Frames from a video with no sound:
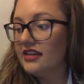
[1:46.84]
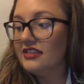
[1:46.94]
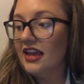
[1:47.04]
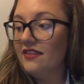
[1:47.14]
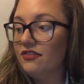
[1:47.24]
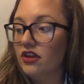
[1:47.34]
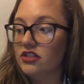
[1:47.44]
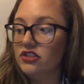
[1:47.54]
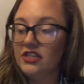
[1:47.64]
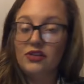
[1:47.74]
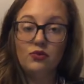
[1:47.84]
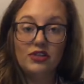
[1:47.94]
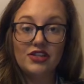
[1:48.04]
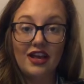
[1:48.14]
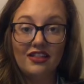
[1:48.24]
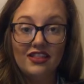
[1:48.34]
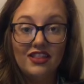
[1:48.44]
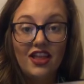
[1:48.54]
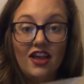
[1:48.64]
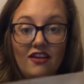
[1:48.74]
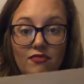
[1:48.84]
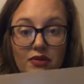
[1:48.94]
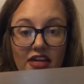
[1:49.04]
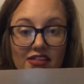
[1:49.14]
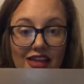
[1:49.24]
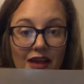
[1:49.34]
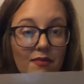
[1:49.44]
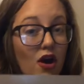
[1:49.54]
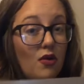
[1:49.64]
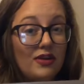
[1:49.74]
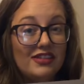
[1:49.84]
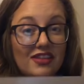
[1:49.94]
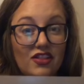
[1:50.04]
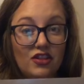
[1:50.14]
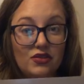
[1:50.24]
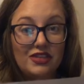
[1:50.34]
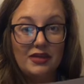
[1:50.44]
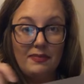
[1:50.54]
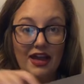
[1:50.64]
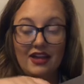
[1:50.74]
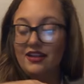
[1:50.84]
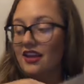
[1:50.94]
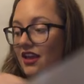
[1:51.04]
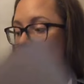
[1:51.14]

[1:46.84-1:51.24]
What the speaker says: a Teflon sheet, which I love because I'm always losing mine.